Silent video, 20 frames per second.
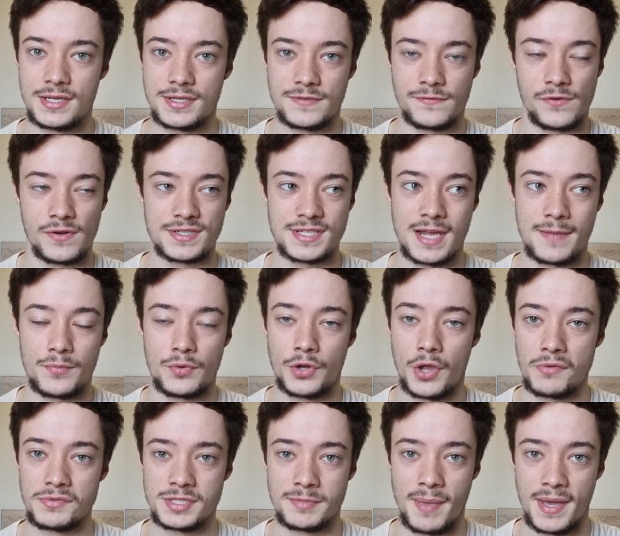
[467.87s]
for example,
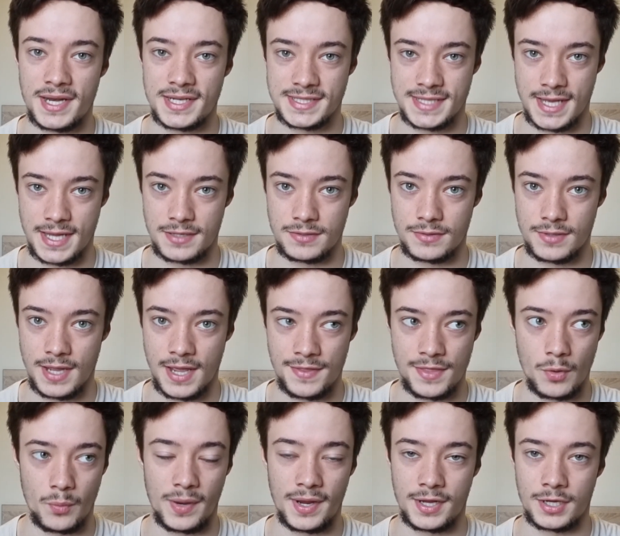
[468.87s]
going to bed at 10 and
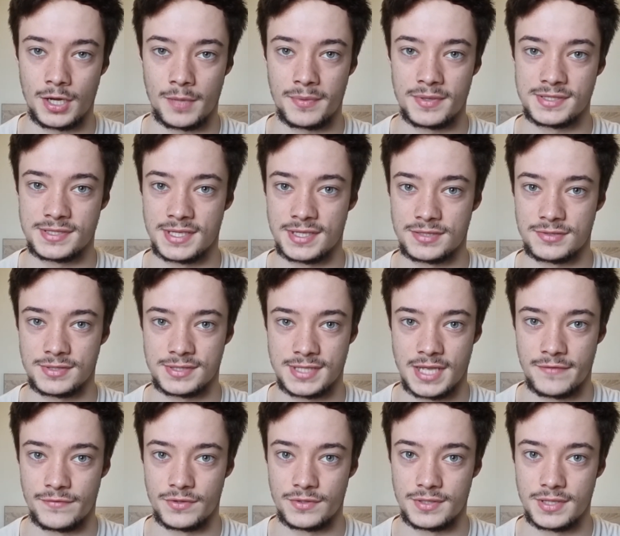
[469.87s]
then waking up at 6 or
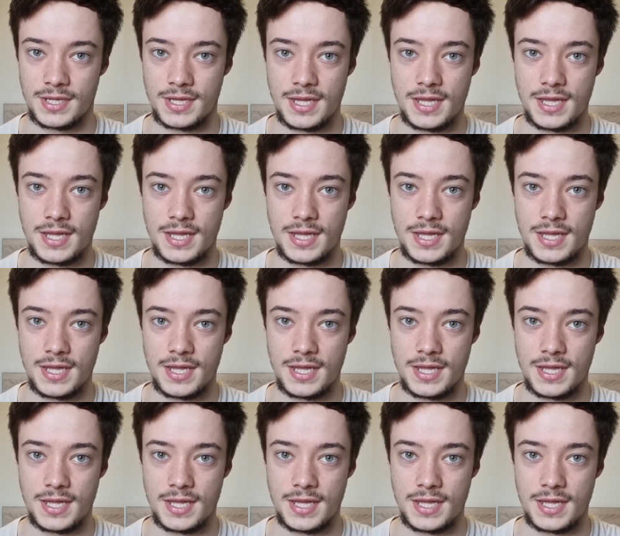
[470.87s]
7,